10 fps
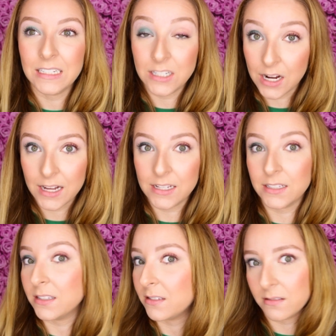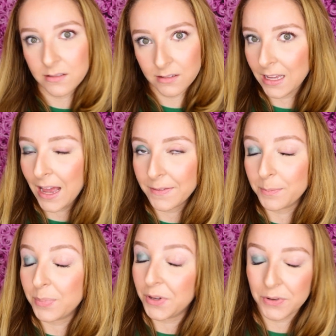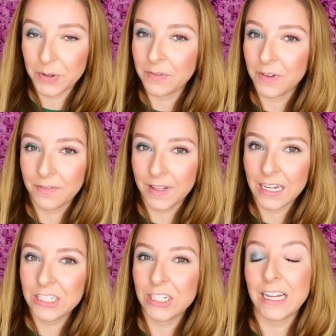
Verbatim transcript: does have a beautiful finish.